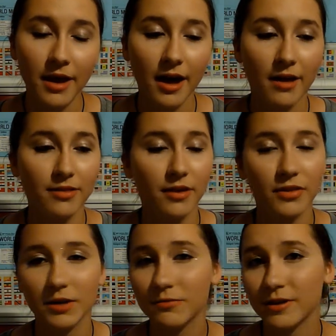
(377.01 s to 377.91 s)
I thought
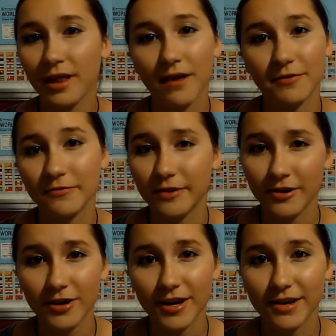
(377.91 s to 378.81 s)
that it was left
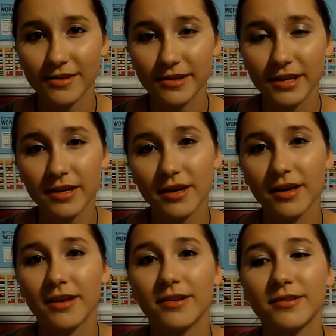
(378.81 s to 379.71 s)
very nicely,
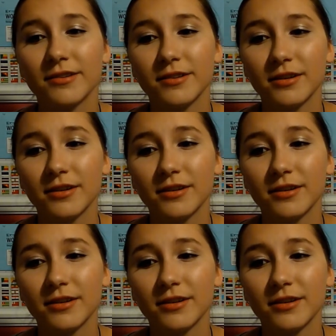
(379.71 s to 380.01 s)
and